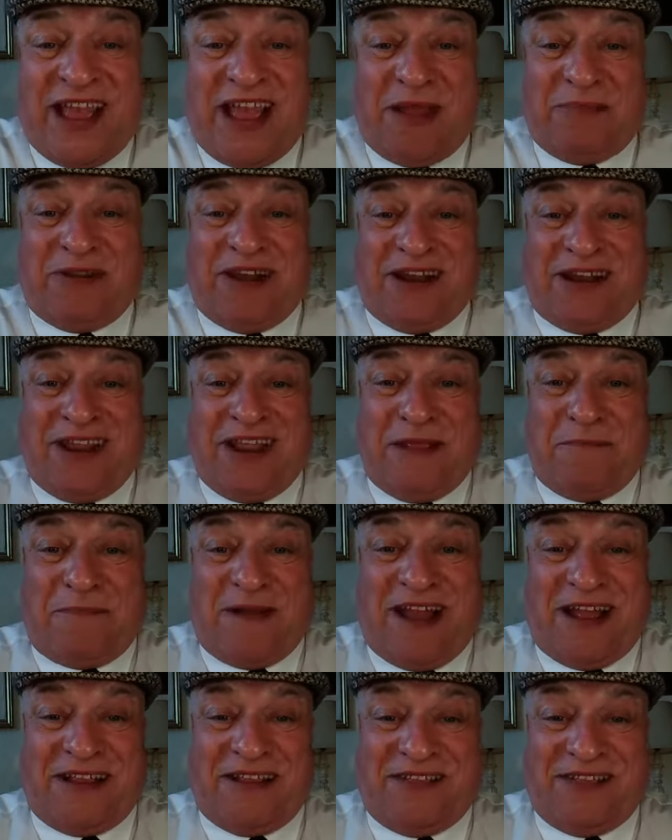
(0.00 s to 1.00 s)
I'm in a
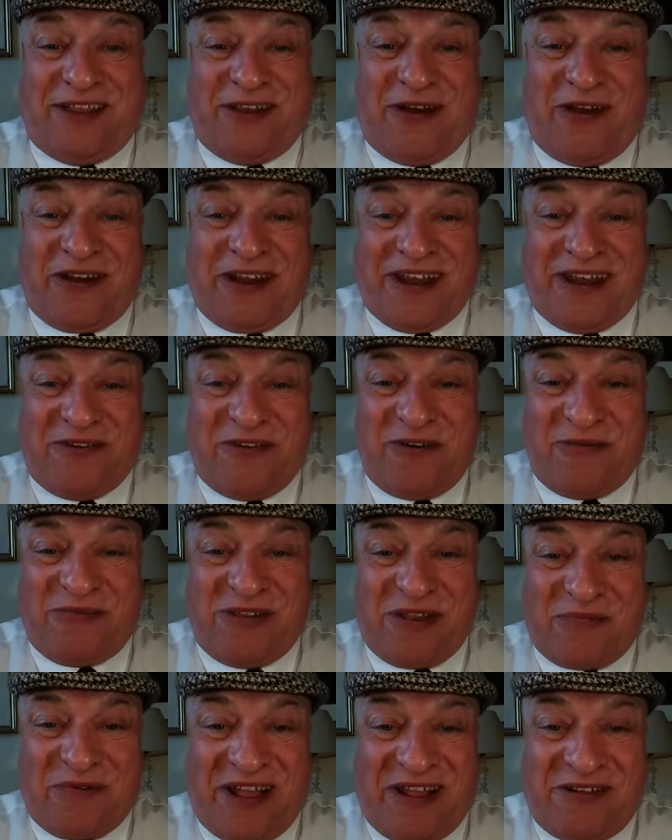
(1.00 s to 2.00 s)
lay-by in the lorry. I
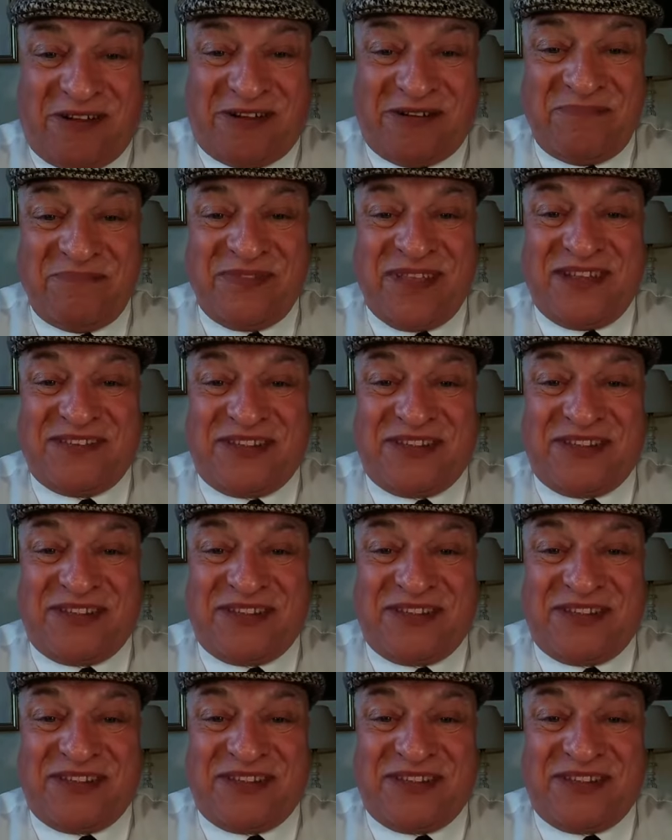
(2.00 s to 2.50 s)
hope you're well,